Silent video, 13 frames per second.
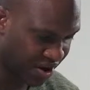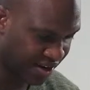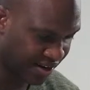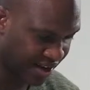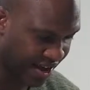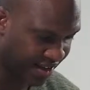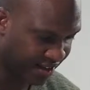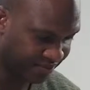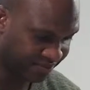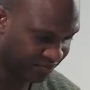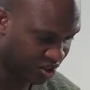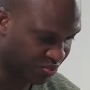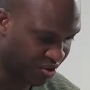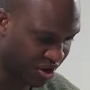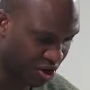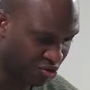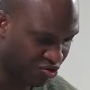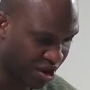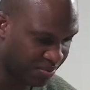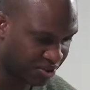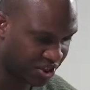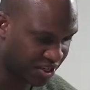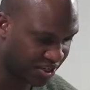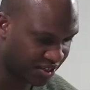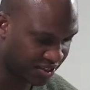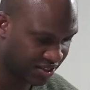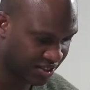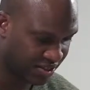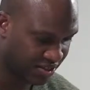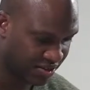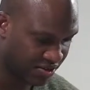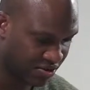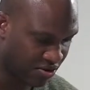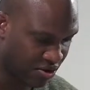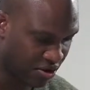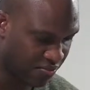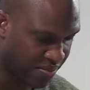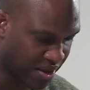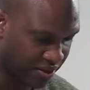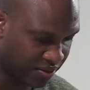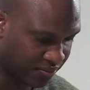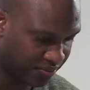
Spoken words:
it like you're spreading cream cheese on a bagel.